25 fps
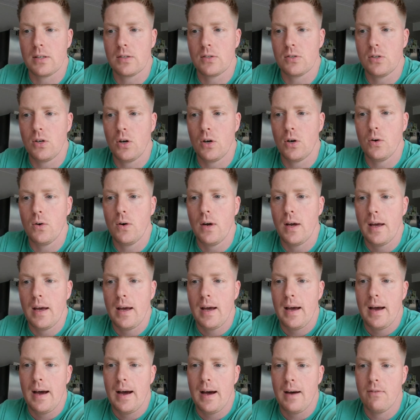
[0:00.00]
So
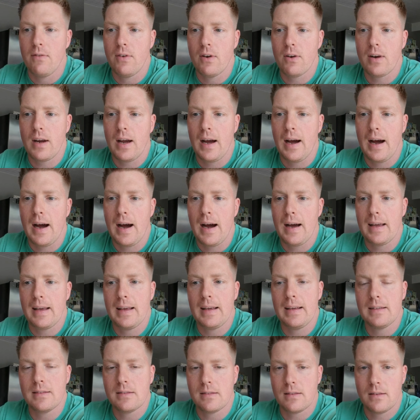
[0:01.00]
a very high
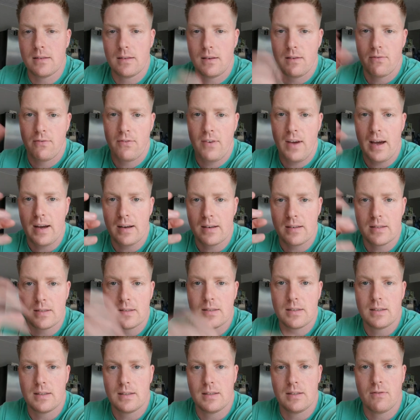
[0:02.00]
insulin
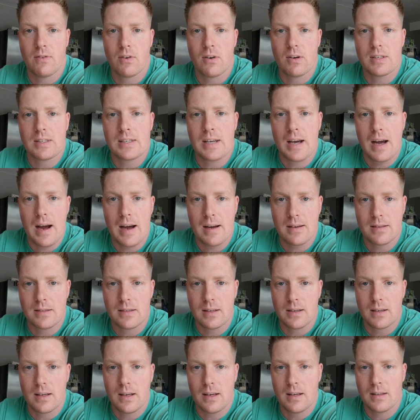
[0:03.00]
effect is very
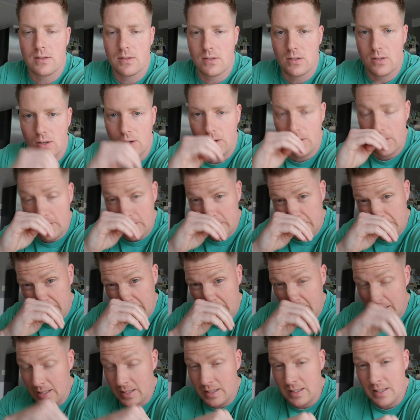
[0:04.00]
toxic. And so
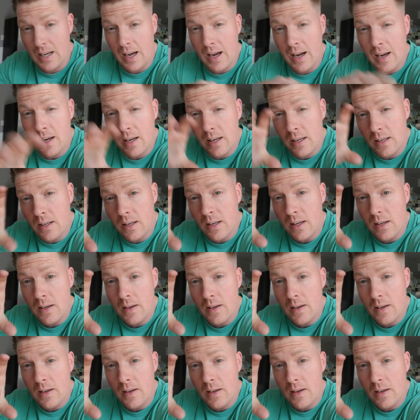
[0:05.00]
the design